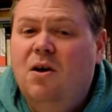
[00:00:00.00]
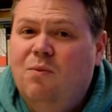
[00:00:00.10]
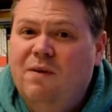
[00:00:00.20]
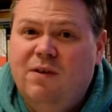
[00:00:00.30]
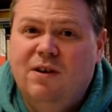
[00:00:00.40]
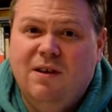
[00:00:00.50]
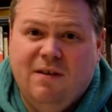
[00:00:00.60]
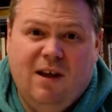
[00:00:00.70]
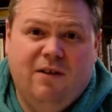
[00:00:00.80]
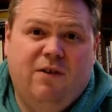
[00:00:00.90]
We've looked at the
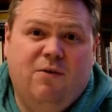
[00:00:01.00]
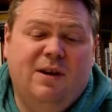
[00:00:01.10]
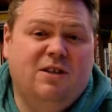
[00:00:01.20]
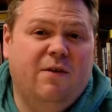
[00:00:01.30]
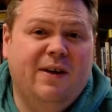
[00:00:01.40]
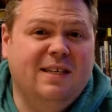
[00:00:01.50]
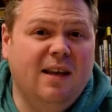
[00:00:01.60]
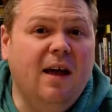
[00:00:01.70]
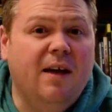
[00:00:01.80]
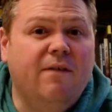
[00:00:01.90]
last few weeks over his
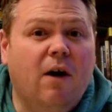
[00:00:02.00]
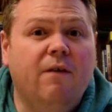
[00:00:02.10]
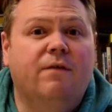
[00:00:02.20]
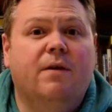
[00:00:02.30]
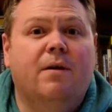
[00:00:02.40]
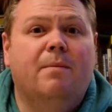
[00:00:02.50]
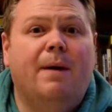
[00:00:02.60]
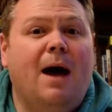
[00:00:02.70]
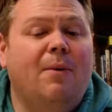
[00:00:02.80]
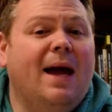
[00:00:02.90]
life, over the
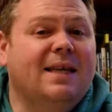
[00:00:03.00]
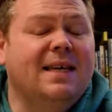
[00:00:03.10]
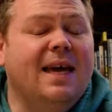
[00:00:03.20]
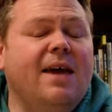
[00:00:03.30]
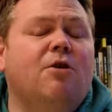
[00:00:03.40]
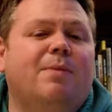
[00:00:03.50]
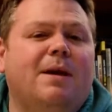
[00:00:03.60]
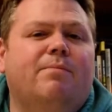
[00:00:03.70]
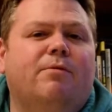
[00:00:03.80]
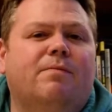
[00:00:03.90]
power he had to heal
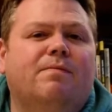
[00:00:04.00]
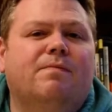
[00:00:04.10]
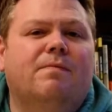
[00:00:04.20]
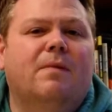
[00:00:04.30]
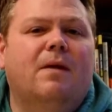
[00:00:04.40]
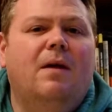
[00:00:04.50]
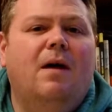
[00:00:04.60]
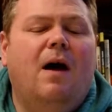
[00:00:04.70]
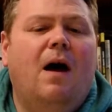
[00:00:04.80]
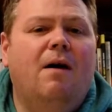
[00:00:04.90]
people,
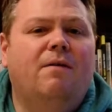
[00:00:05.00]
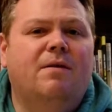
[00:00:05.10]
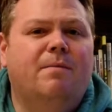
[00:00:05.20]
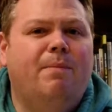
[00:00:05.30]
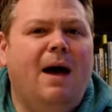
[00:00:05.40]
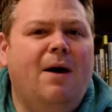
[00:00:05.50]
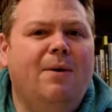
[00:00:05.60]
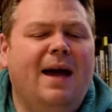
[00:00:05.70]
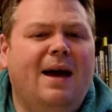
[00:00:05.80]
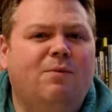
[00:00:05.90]
over the power
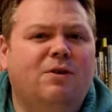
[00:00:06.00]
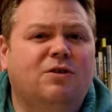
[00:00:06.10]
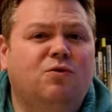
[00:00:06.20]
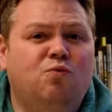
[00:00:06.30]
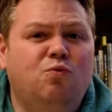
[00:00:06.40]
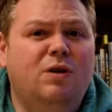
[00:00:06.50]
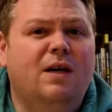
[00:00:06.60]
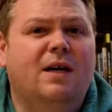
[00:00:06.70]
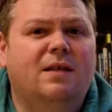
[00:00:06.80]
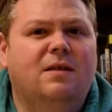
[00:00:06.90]
he had with just a
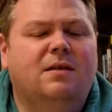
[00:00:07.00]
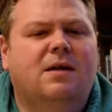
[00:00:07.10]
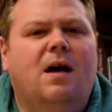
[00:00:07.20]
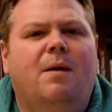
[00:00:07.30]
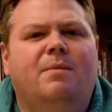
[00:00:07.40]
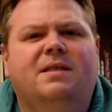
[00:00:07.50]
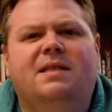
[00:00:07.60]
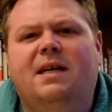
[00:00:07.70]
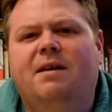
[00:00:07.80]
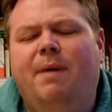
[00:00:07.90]
word to calm a
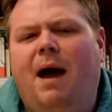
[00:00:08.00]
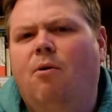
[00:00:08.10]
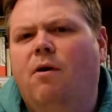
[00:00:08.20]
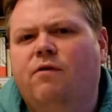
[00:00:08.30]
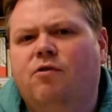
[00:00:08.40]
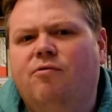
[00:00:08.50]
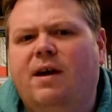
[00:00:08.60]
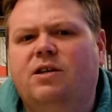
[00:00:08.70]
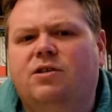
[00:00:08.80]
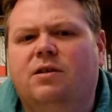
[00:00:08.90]
sea, power over
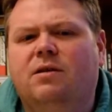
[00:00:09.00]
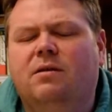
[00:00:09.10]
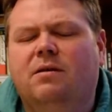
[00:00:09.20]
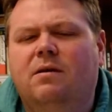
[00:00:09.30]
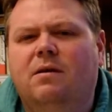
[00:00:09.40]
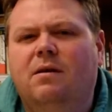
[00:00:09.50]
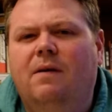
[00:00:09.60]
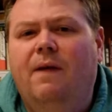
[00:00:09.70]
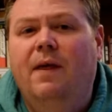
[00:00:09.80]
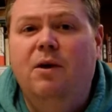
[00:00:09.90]
creation.
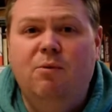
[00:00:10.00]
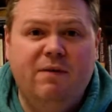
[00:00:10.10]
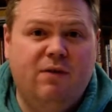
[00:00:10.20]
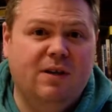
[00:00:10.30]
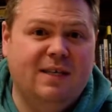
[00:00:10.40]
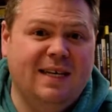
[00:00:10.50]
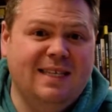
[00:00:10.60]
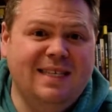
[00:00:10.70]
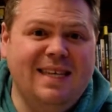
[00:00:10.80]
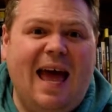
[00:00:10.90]
We've looked at
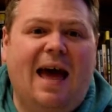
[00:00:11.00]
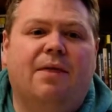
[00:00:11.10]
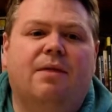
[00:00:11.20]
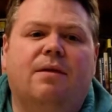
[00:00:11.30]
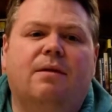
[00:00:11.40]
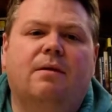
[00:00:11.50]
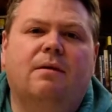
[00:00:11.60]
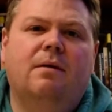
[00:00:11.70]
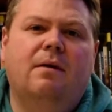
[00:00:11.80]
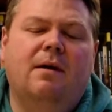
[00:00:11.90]
his death,
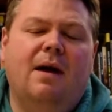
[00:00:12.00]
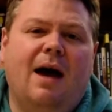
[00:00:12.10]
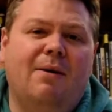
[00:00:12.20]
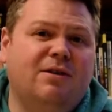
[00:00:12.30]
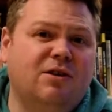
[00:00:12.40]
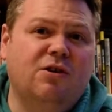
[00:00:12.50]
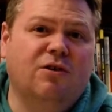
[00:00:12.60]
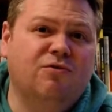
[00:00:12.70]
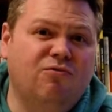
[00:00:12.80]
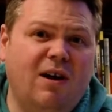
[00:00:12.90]
how he took
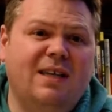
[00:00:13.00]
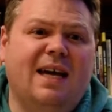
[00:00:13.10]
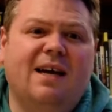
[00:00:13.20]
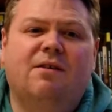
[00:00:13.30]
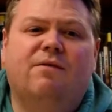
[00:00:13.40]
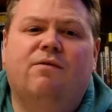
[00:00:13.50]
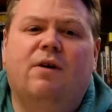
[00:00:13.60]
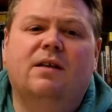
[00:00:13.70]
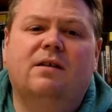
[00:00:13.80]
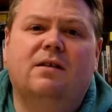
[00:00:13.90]
God's right anger for
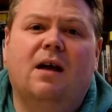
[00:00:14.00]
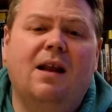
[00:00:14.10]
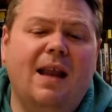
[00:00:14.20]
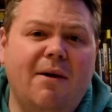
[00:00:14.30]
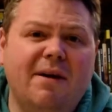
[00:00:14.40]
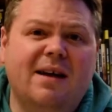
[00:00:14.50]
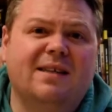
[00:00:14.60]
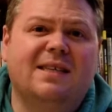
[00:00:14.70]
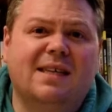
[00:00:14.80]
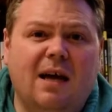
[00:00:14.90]
us, allowing us
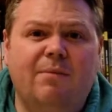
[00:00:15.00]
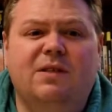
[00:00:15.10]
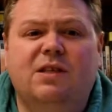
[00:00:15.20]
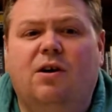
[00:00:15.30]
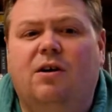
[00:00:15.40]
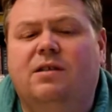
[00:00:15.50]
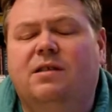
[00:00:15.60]
to come to God,